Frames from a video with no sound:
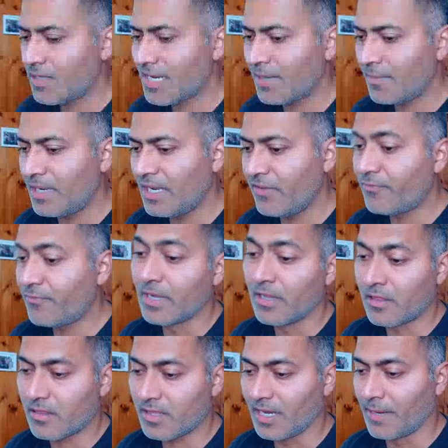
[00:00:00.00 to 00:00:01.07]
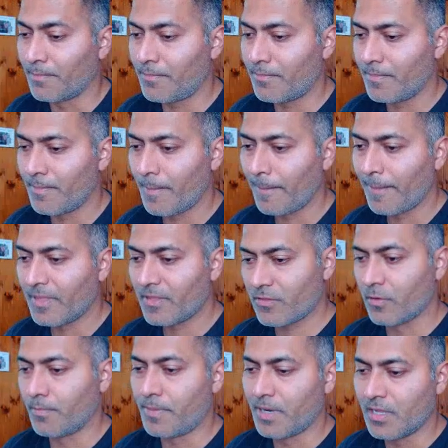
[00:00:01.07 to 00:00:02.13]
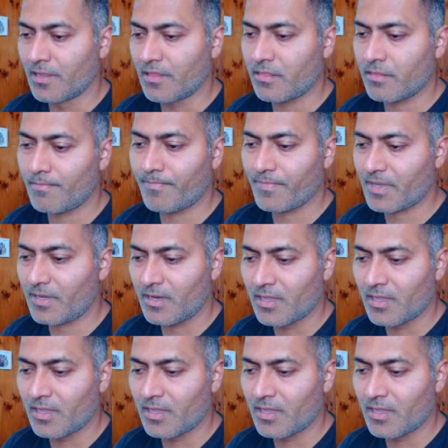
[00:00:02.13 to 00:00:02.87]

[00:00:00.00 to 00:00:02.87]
mixer, I believe, Pulse, yeah. So Pulse,